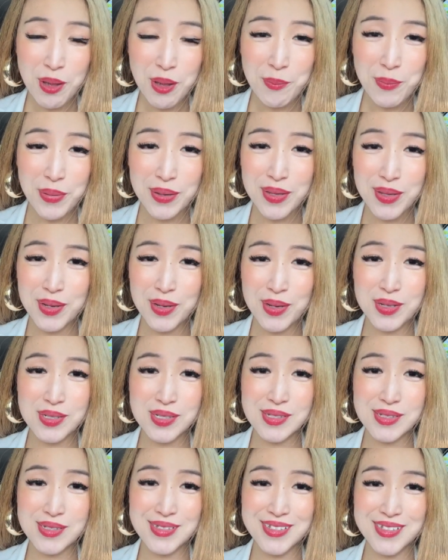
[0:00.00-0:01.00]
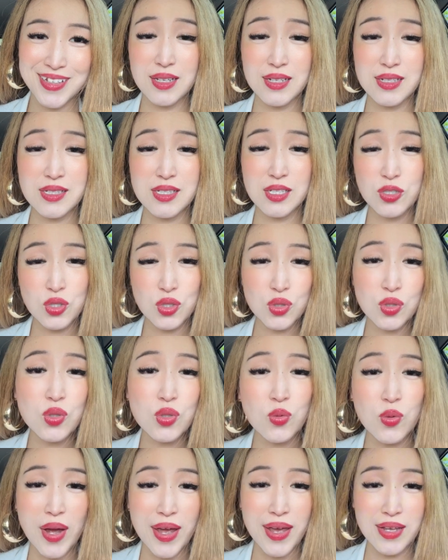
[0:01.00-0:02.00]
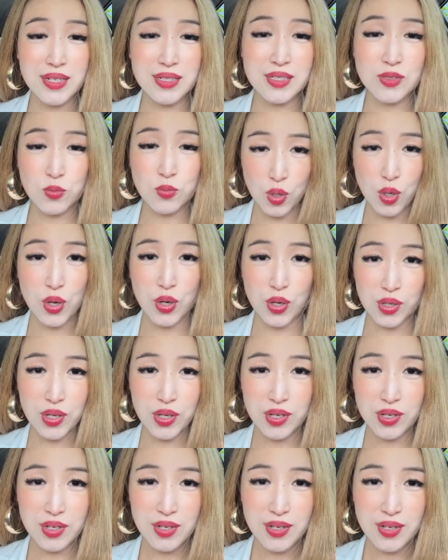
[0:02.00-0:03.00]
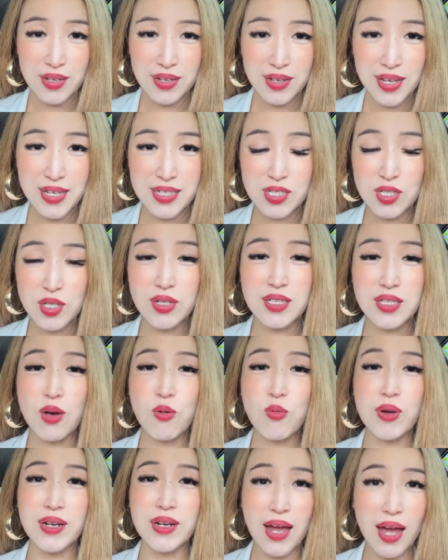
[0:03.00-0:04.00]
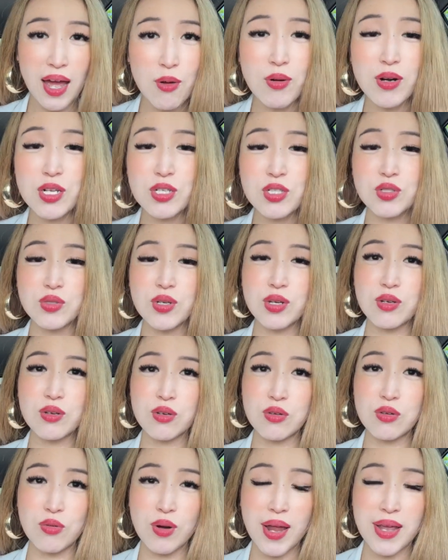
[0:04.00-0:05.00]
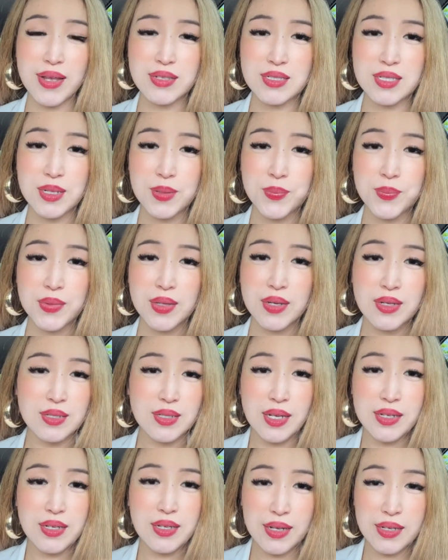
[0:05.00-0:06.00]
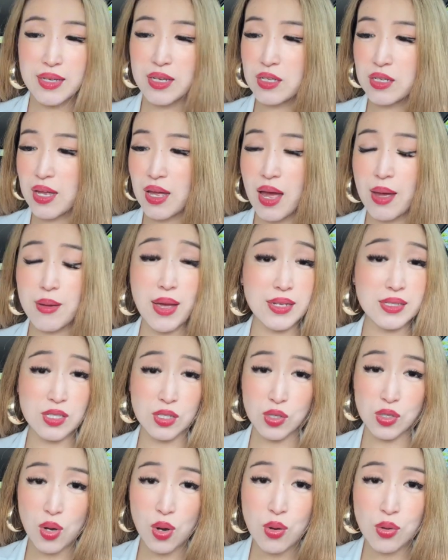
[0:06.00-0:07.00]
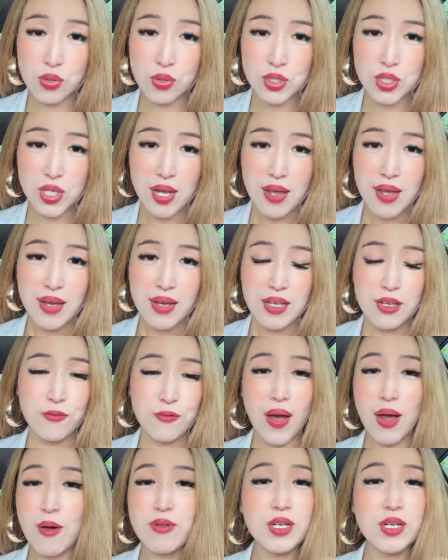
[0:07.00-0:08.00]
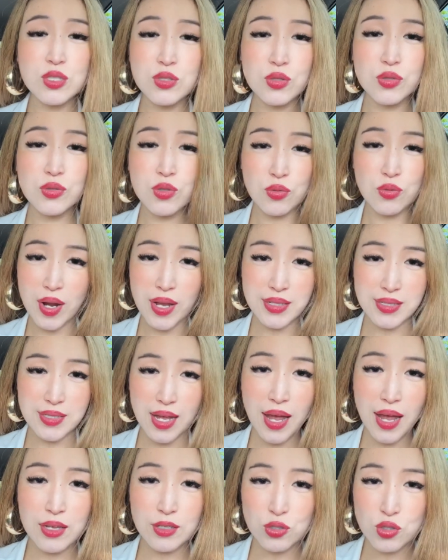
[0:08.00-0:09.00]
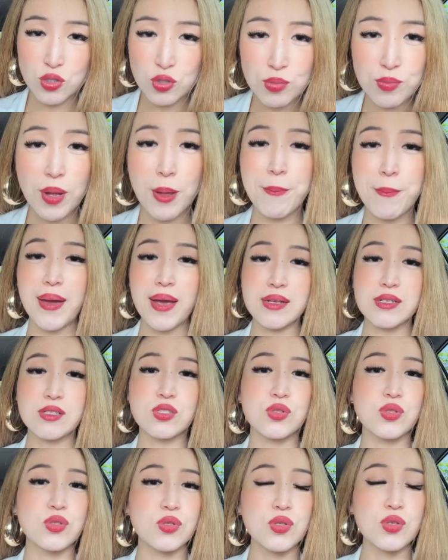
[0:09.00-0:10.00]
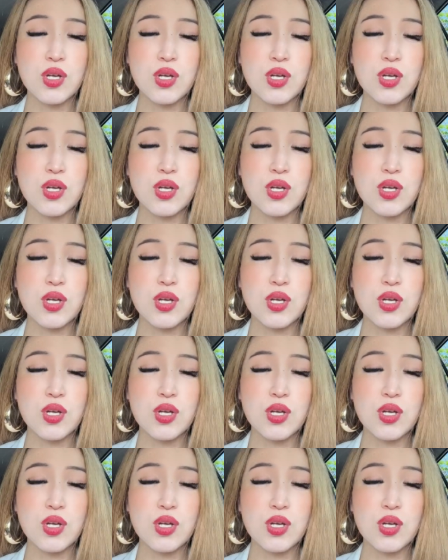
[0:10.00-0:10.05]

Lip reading: because it's a two-way work. It's not that when I want to do it, great. Like as a coach, if I want to do it, great, I do my best to